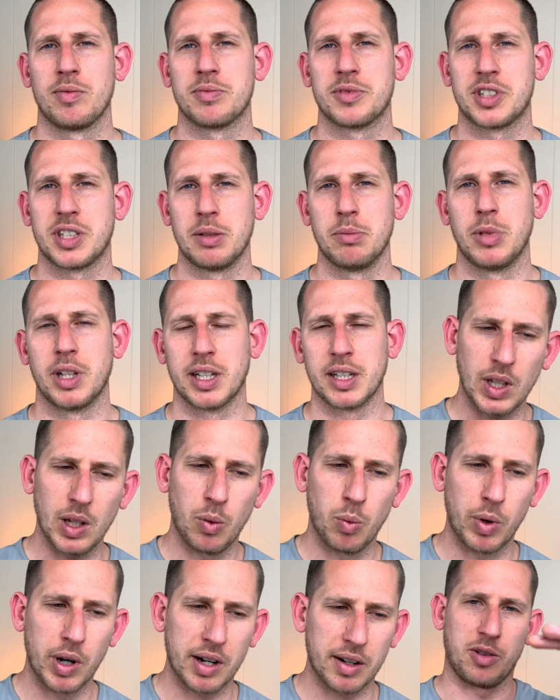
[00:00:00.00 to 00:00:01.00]
sibling
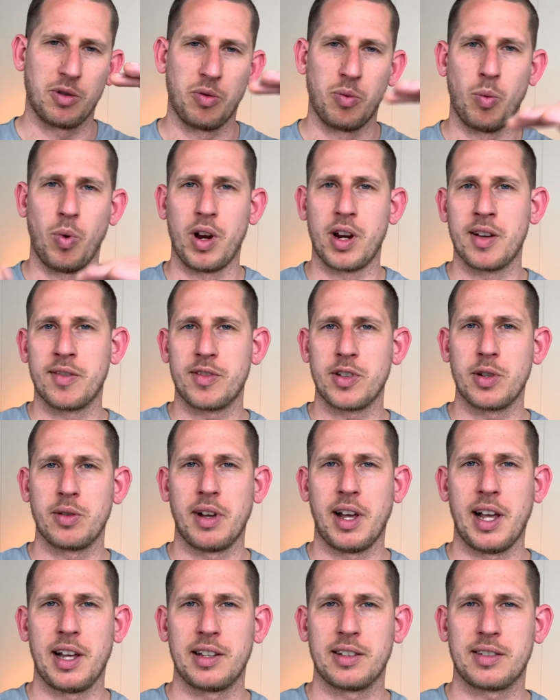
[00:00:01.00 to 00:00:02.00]
where one of you
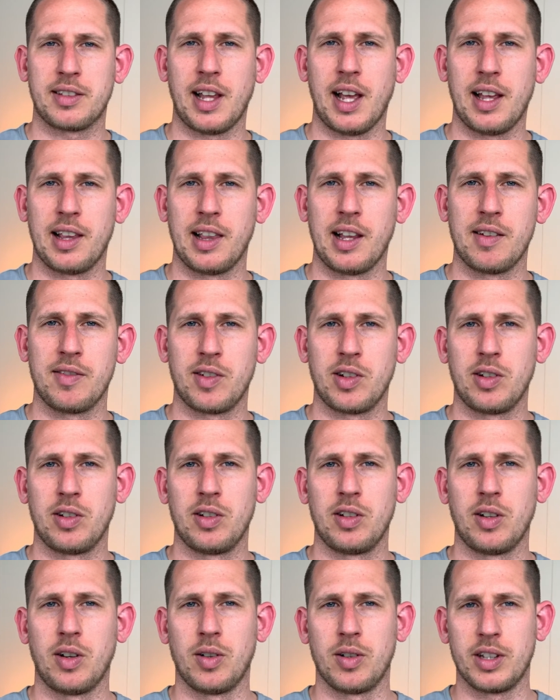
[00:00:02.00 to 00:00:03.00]
has that
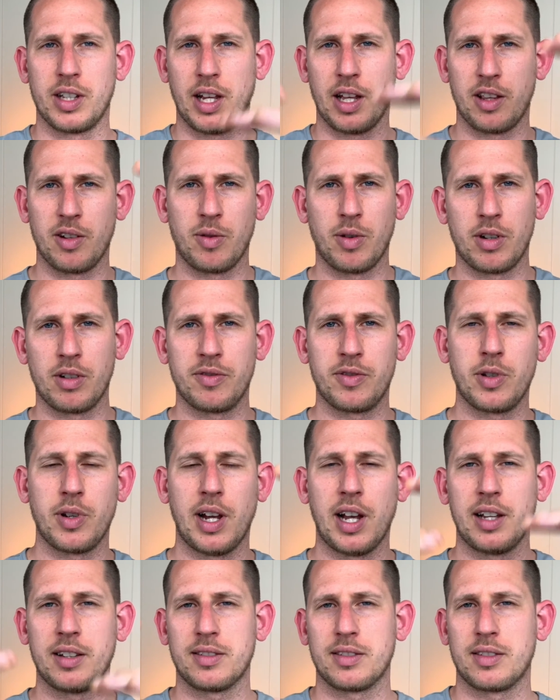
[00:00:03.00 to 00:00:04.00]
level or the other one of you
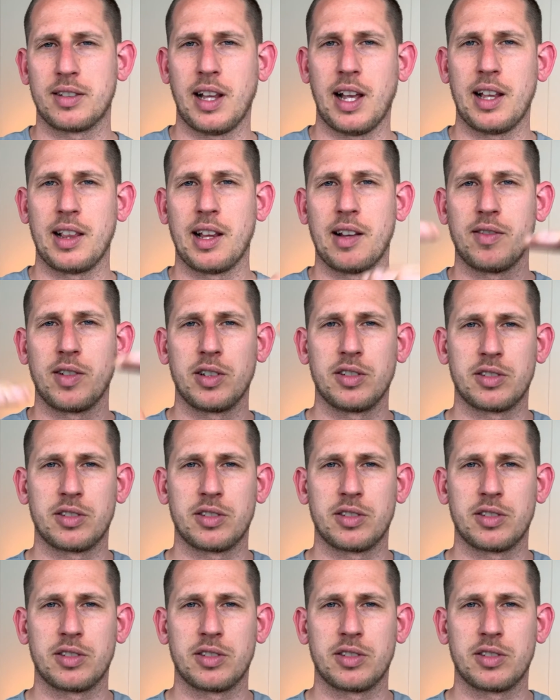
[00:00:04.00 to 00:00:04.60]
has that level.